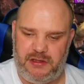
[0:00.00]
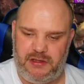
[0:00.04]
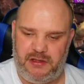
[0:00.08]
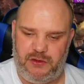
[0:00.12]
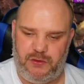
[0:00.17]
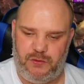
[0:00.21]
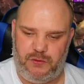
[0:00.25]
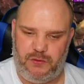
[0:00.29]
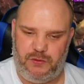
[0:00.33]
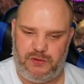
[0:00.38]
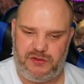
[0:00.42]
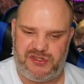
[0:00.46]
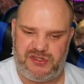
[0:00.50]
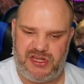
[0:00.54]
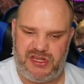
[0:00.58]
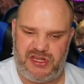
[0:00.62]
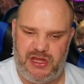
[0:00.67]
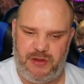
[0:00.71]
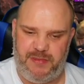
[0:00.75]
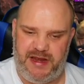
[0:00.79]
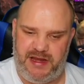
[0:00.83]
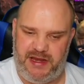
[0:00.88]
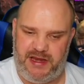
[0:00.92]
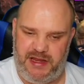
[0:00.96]
Your
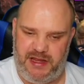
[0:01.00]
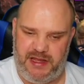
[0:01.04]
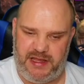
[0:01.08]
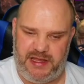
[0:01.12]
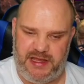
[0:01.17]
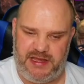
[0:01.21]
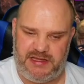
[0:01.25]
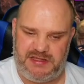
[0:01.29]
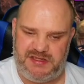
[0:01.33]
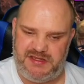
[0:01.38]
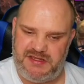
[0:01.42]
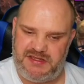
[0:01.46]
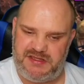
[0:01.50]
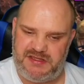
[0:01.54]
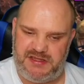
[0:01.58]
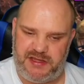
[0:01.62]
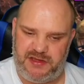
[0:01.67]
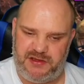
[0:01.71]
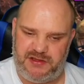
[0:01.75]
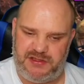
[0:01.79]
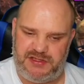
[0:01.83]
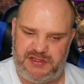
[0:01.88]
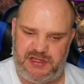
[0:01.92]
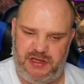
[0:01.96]
slow Maneater gets his
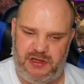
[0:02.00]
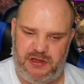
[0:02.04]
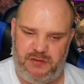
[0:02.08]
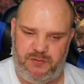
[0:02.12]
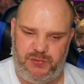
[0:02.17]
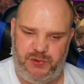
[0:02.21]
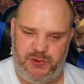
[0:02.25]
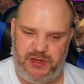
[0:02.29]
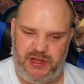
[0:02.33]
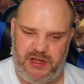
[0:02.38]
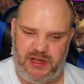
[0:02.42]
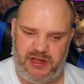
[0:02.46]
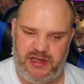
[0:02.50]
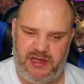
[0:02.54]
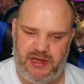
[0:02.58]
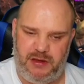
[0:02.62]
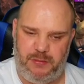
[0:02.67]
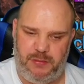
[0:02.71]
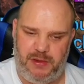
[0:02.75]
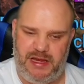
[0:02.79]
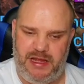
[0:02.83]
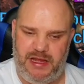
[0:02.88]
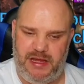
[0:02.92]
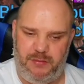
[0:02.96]
second turn, put the
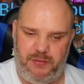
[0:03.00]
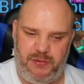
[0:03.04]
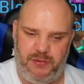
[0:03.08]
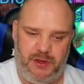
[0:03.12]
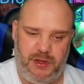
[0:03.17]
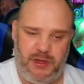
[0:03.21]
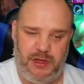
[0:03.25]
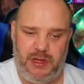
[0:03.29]
unkillable up,